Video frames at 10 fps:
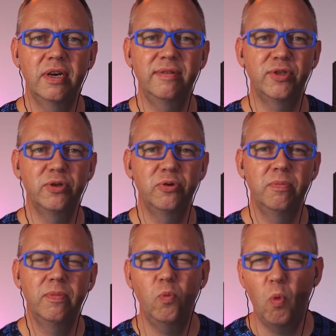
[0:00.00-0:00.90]
And if so,
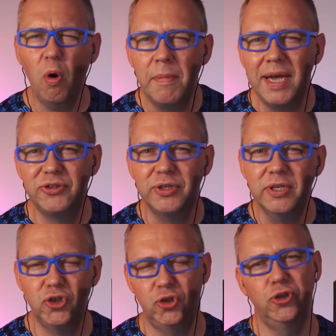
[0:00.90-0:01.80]
what
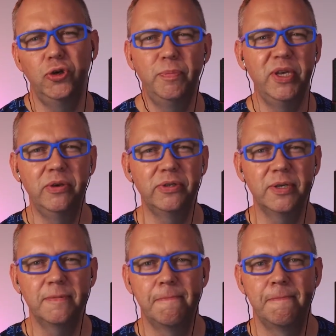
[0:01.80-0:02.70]
metrics should you be using?